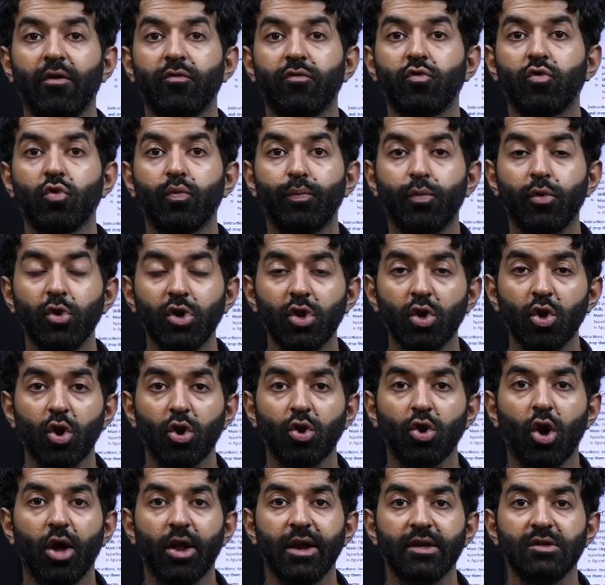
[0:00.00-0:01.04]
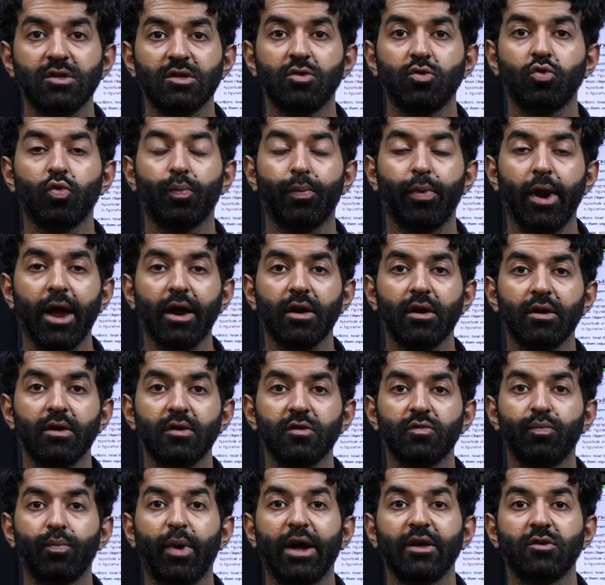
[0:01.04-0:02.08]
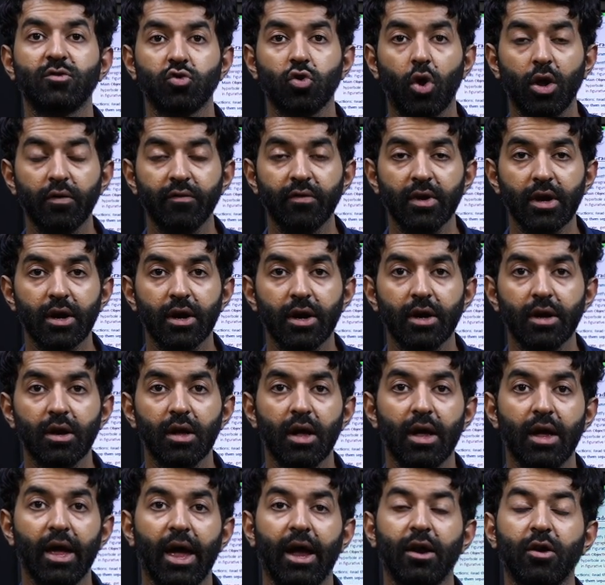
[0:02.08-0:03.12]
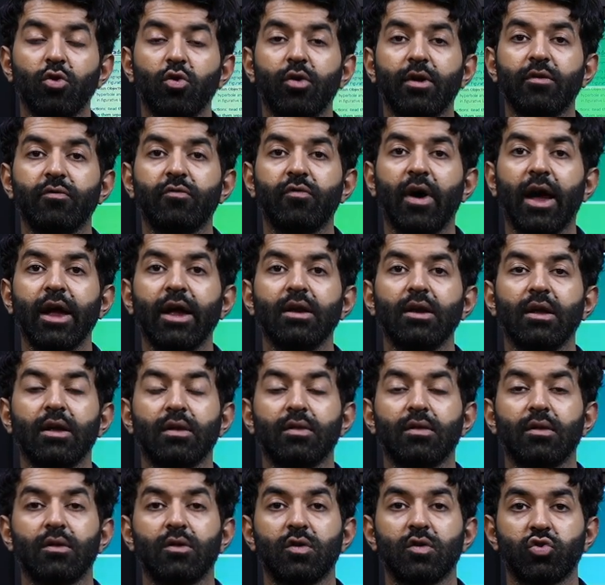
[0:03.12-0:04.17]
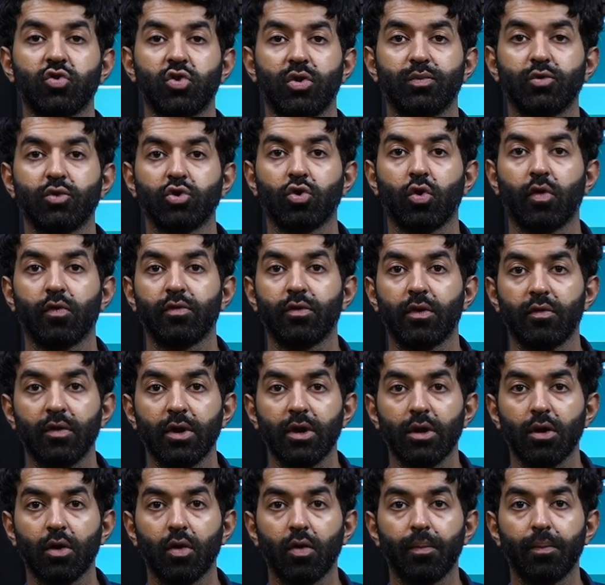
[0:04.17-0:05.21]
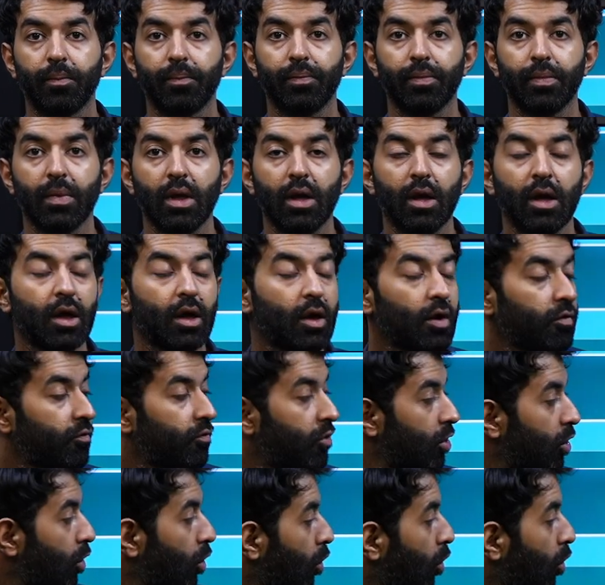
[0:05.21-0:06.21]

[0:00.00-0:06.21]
to put your knowledge into practice by solving it, and you can find in the description of the video. For your